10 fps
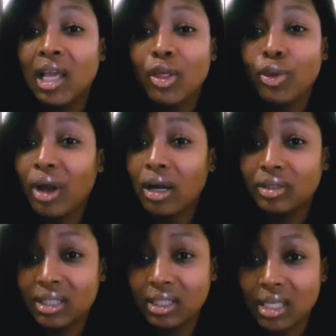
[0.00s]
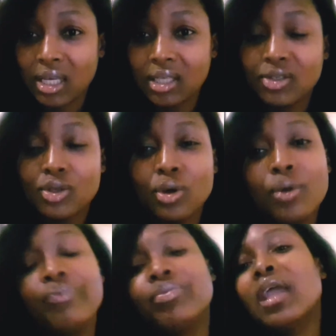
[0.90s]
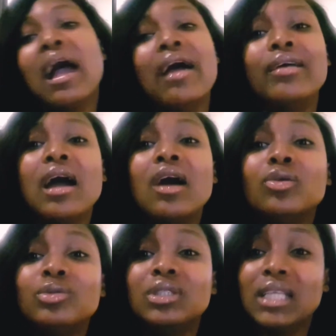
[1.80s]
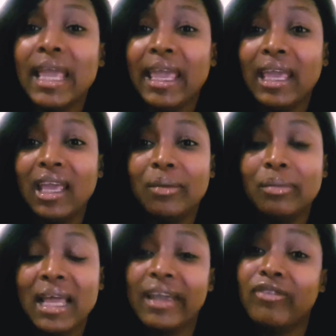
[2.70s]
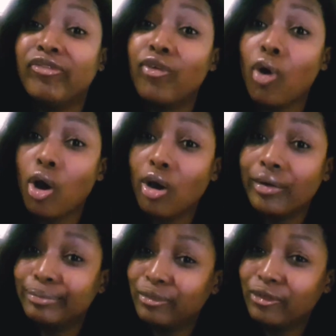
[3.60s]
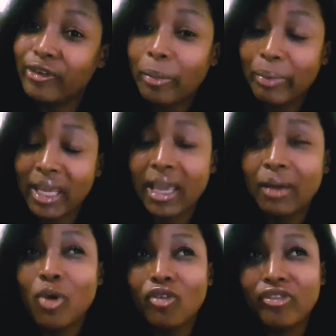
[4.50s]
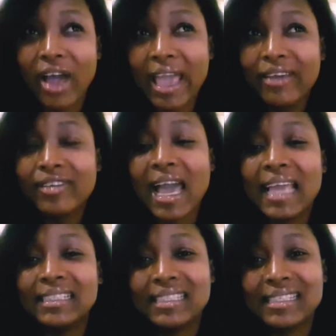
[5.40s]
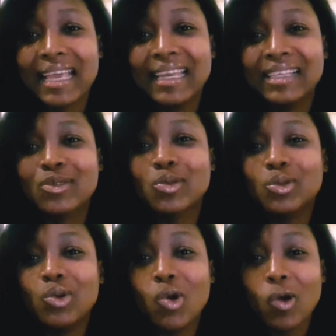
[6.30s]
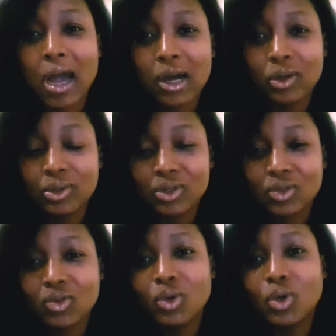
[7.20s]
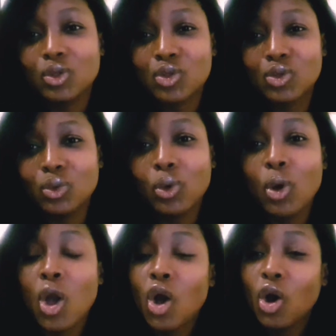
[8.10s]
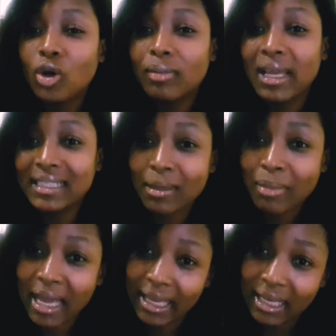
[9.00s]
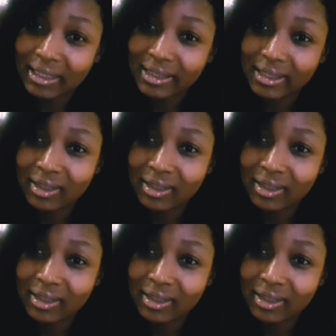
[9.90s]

throughout the day. So around like 4 p.m. or 5, I decided to go out, to go to Ogbete Market